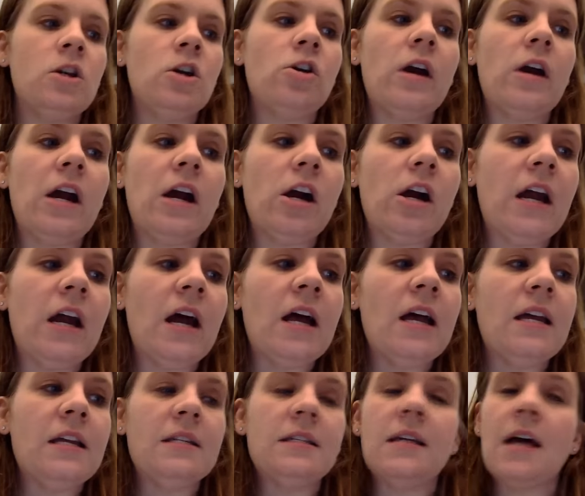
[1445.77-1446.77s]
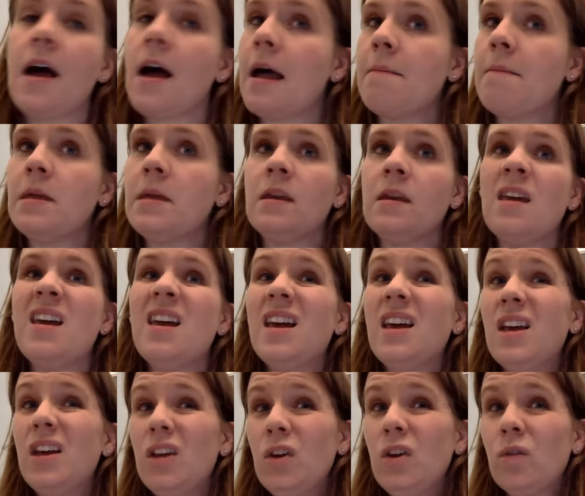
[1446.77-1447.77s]
area in time and
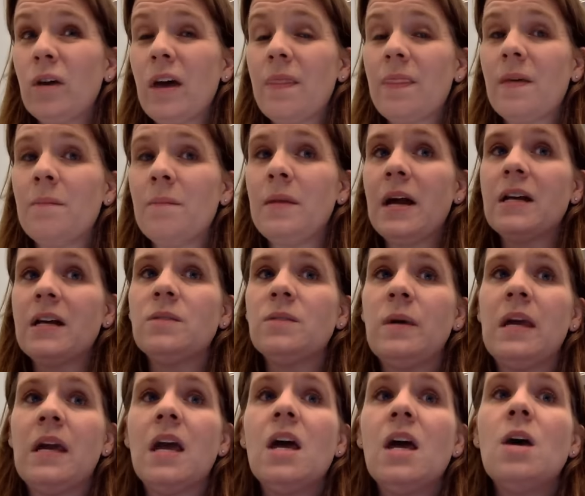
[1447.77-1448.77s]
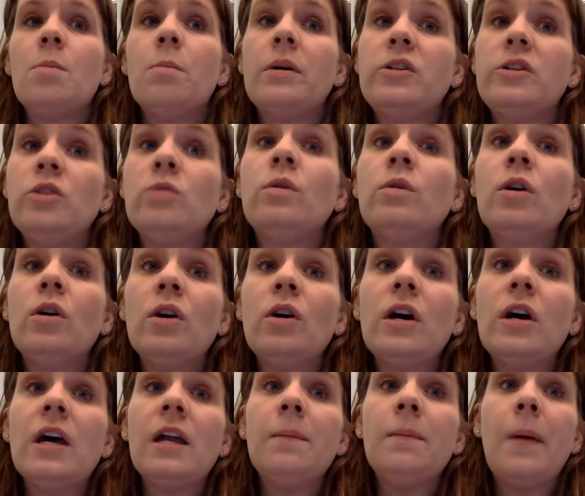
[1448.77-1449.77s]
you'll get them next week. But you
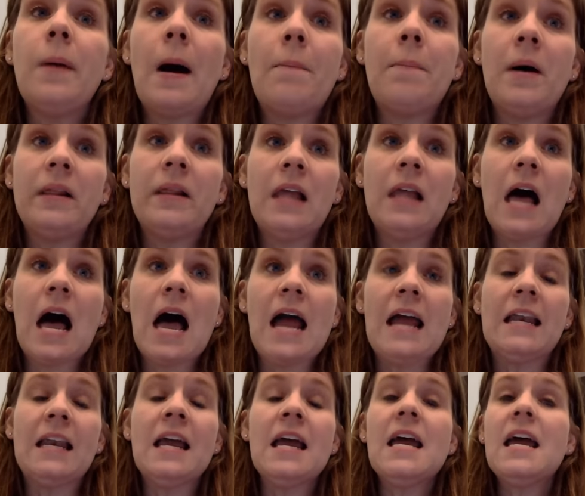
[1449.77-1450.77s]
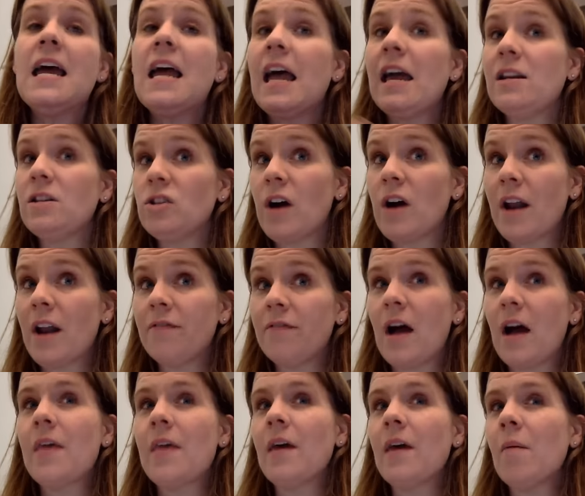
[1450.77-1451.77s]
could pop online and try to
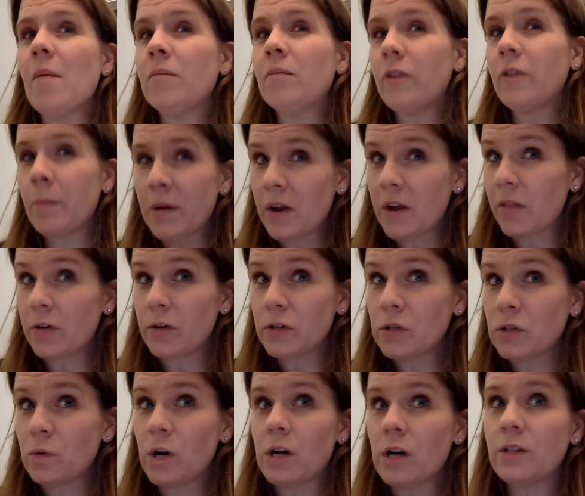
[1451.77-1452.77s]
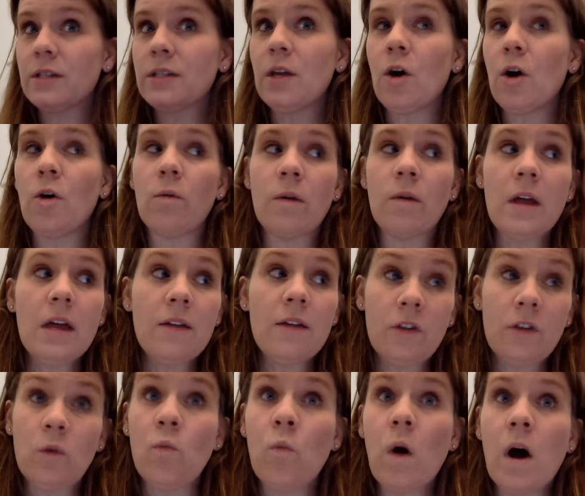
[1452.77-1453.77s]
find them from another source. So if
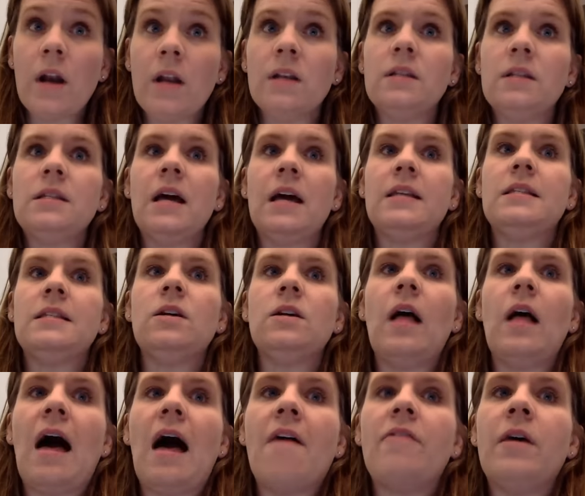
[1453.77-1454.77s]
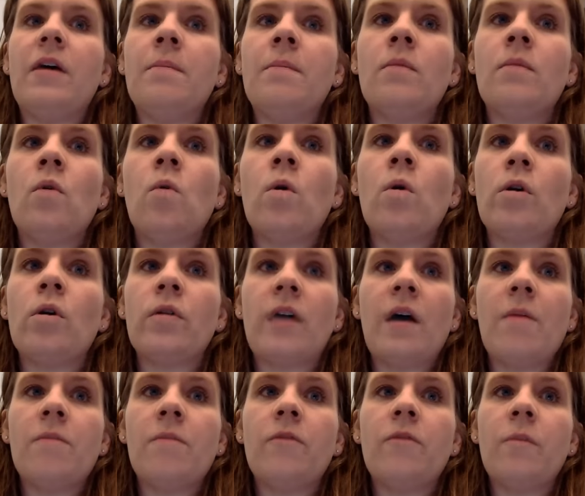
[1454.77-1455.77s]
you wanted to still have them, order
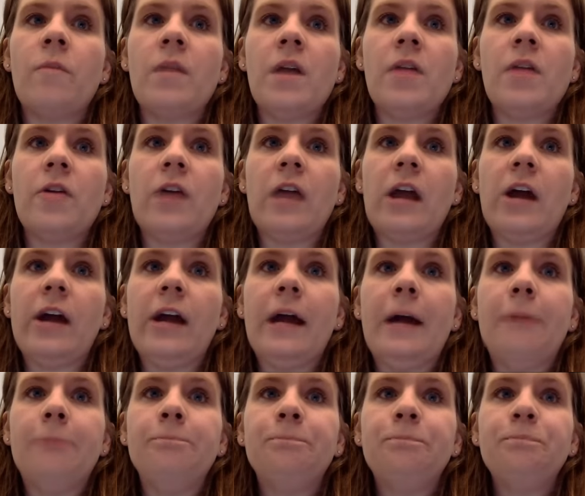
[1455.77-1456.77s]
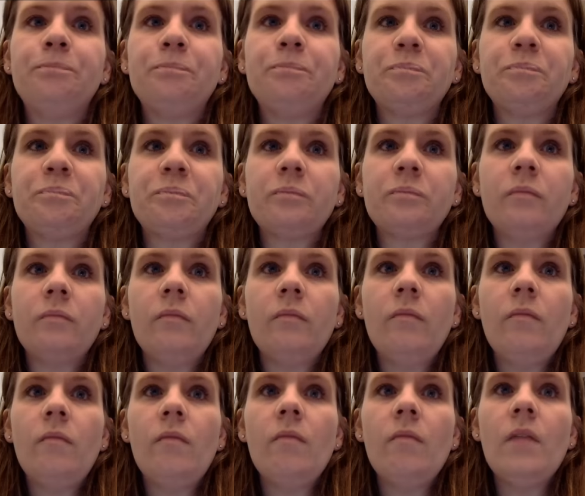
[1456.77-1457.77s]
them from another area.
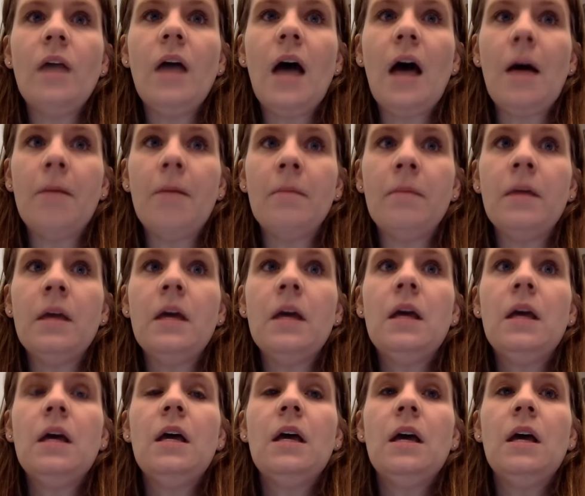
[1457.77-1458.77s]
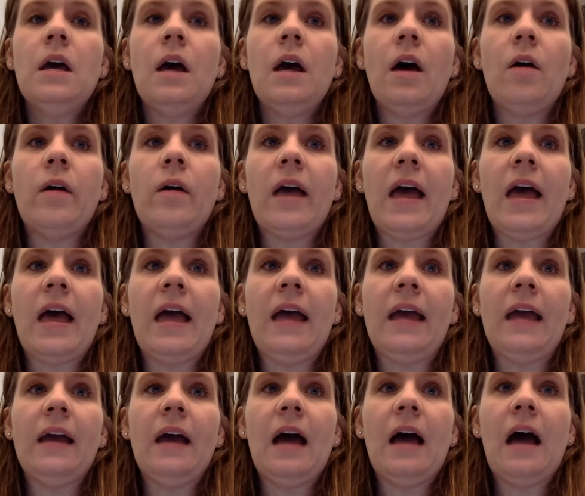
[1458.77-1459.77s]
Um,
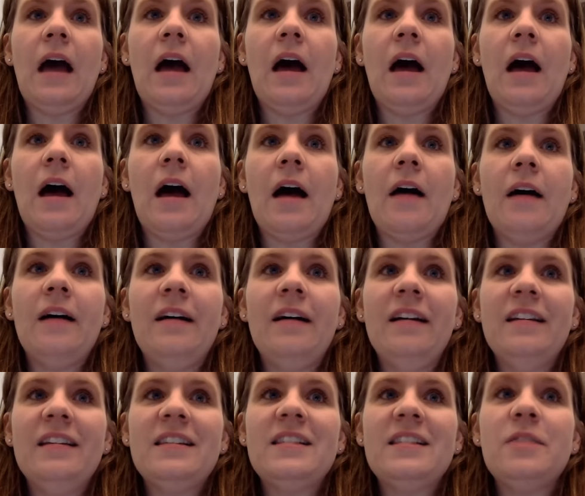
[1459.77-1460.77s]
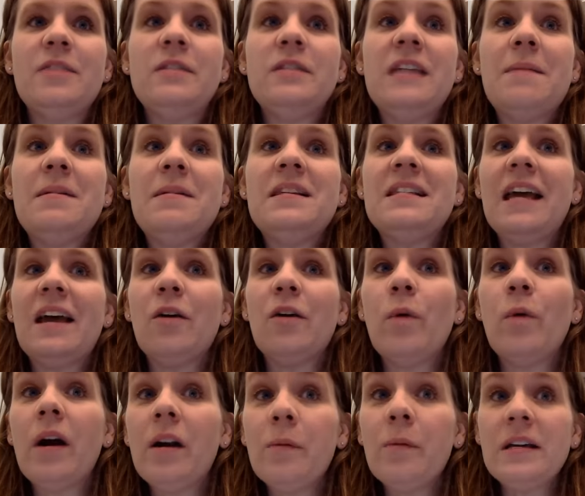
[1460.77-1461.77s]
okay, uh, so Tammy's saying,
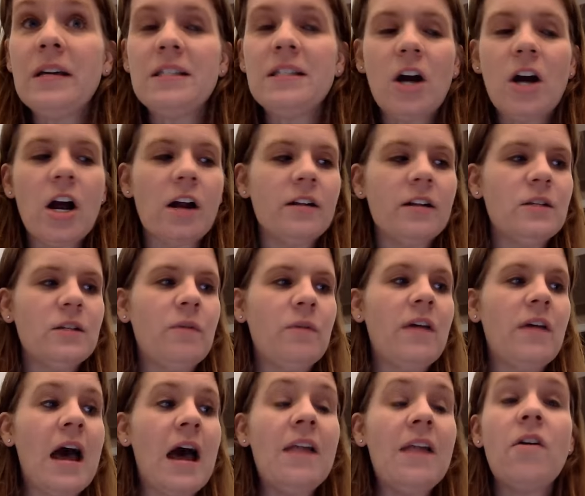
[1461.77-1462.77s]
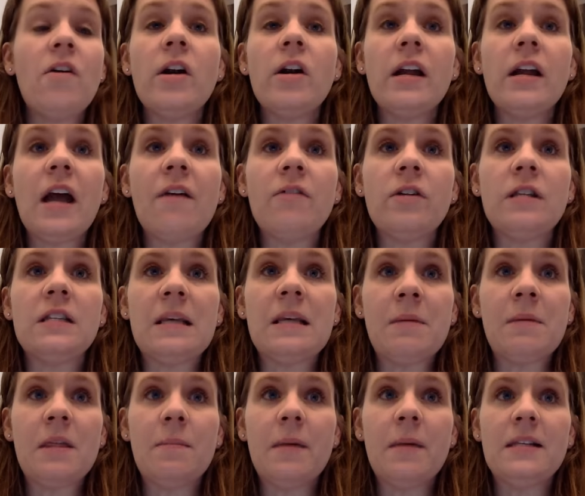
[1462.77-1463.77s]
where do we start? So we've kind of already covered some
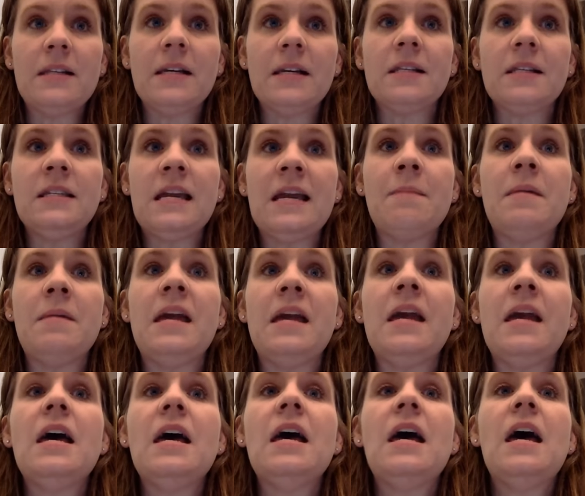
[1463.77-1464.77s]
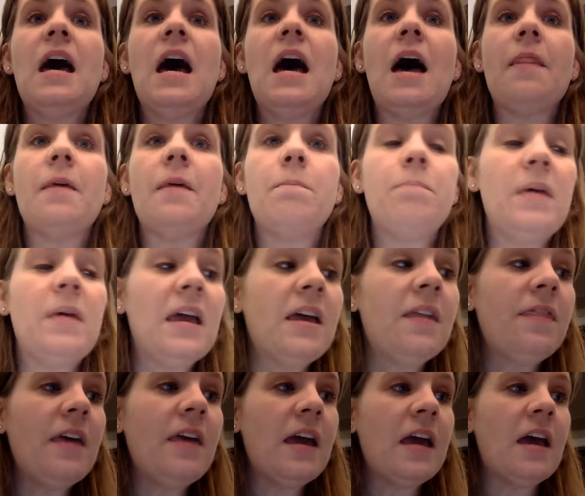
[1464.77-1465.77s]
of the basics, Tammy. Uh, the big
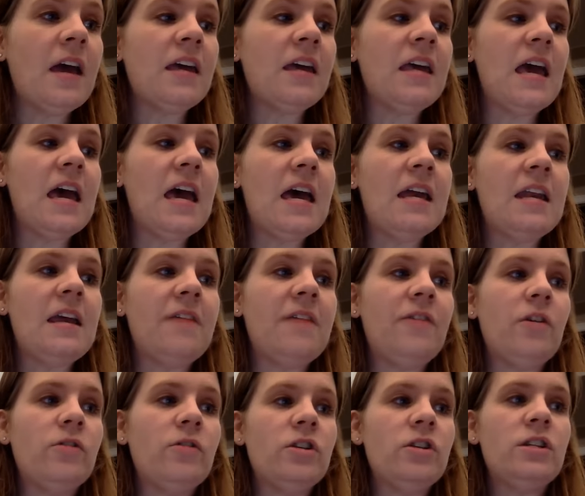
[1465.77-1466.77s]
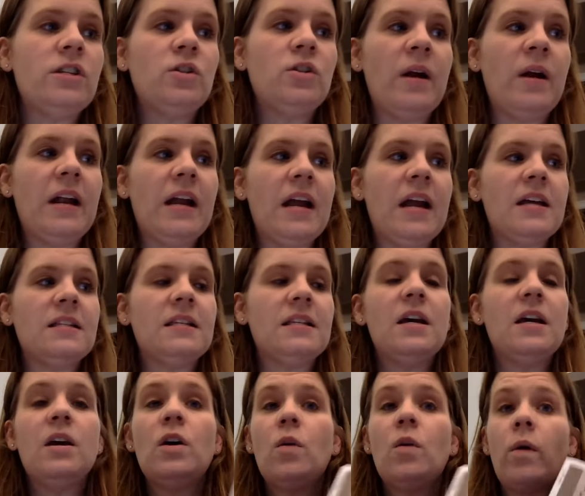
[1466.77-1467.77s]
thing, again, if you're just joining us,
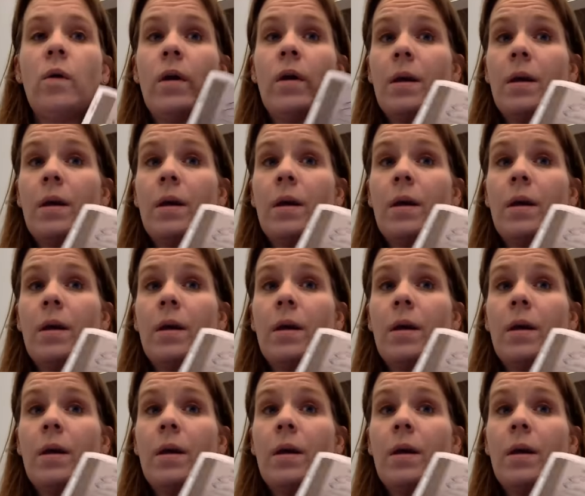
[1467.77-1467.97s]
we want to